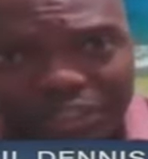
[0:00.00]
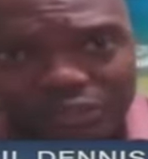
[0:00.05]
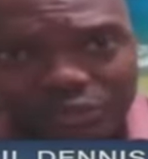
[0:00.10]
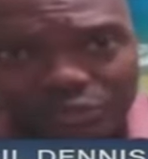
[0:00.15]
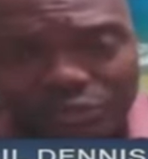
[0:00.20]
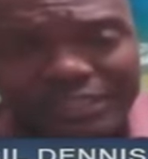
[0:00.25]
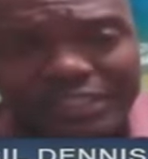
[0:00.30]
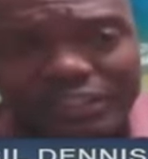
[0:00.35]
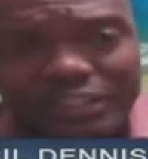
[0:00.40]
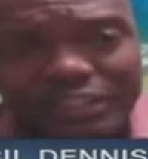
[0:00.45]
who
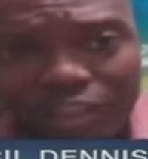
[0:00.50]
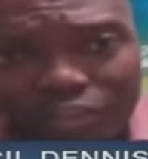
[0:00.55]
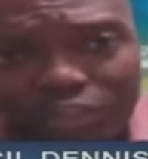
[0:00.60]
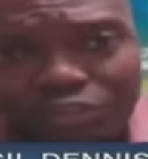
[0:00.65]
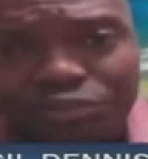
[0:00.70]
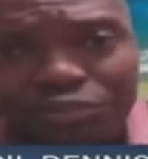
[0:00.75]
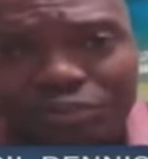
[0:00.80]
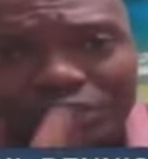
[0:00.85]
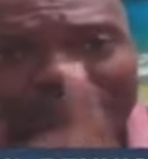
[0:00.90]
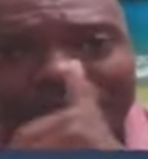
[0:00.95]
this
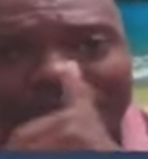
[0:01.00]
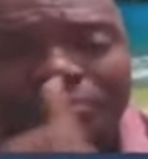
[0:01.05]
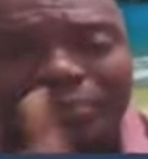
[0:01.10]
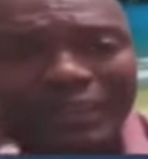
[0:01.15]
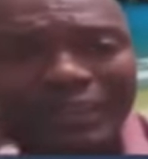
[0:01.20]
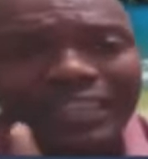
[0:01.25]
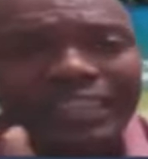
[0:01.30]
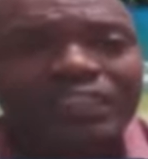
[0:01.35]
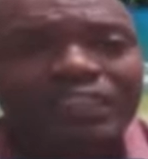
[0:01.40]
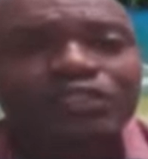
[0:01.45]
country is
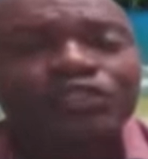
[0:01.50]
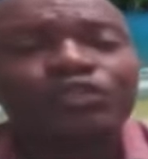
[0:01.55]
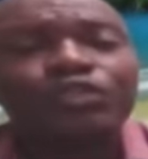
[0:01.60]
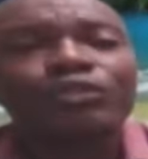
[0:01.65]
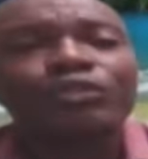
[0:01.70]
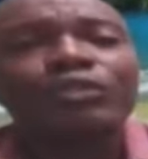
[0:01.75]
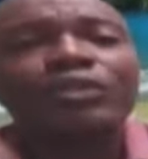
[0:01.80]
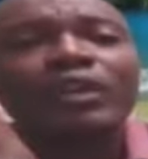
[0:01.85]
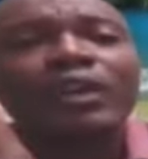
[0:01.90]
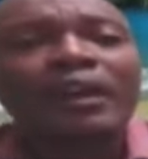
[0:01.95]
paying
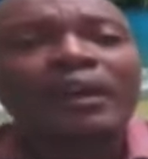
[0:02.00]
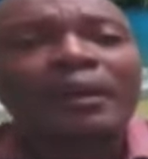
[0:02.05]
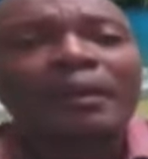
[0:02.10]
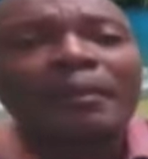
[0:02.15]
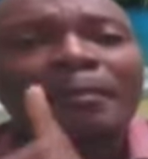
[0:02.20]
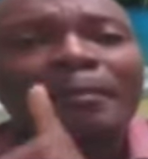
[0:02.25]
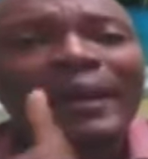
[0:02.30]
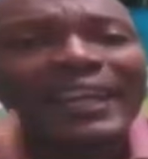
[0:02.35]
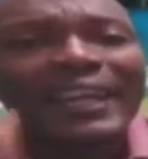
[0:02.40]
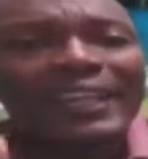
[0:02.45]
to
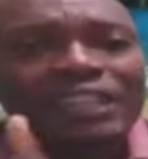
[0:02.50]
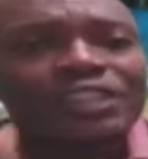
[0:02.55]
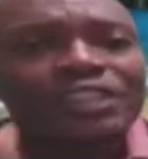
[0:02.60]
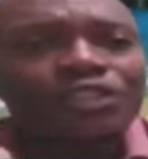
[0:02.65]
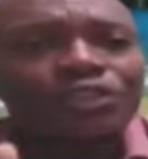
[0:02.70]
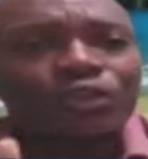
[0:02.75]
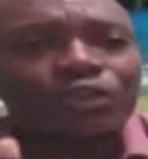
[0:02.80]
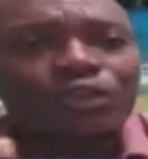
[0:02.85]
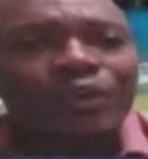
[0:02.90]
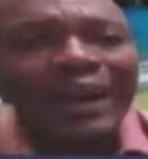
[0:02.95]

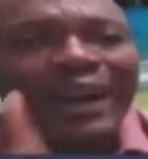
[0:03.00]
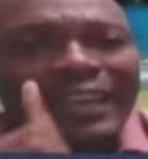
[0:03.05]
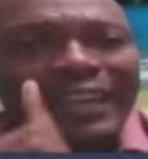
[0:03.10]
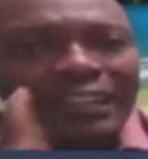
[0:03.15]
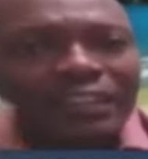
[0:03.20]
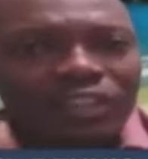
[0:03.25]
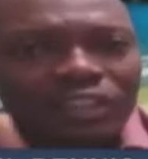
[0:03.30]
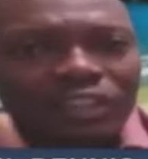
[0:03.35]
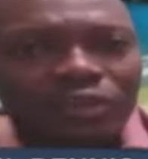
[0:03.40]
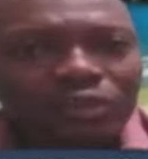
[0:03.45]
manage or
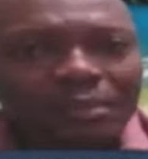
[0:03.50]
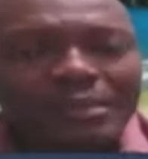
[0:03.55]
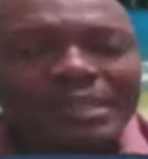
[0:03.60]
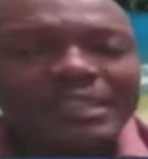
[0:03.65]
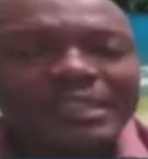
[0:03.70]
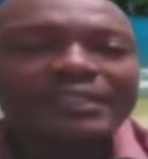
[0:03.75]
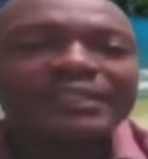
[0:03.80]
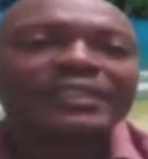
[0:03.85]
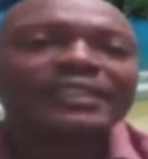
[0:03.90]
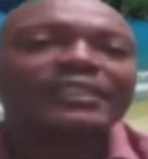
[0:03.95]
handle a
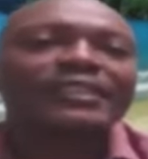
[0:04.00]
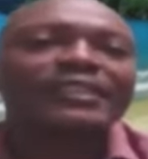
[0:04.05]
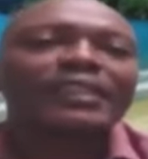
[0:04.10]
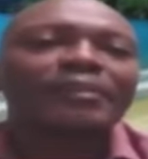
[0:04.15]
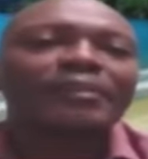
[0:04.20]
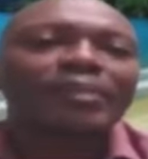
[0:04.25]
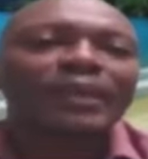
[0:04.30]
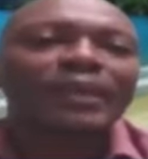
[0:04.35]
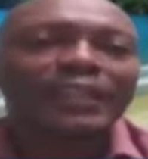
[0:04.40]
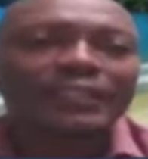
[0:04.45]
business in a
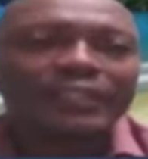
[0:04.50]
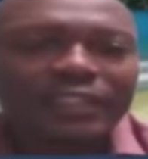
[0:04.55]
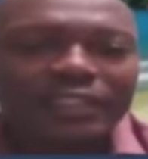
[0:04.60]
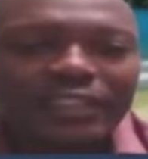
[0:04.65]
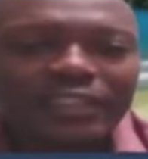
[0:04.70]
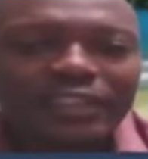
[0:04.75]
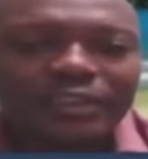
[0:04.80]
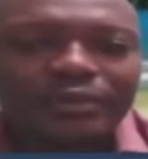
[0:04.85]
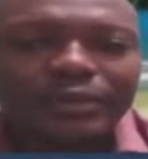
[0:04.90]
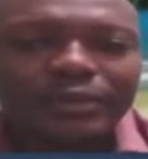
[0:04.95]

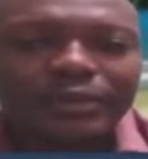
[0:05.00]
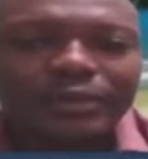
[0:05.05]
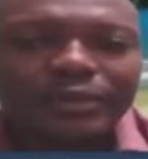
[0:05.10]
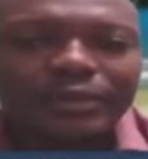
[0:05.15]
particular way,